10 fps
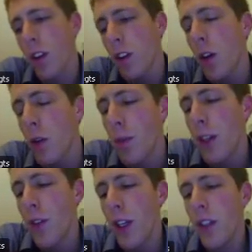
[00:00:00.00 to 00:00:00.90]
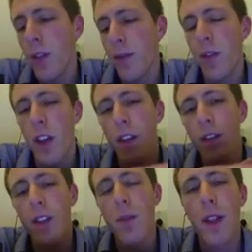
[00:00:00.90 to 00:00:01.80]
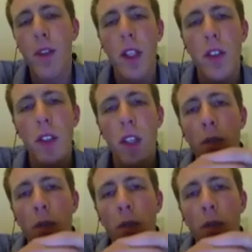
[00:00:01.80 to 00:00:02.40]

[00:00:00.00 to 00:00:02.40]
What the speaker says: code metrics, the coverage metrics.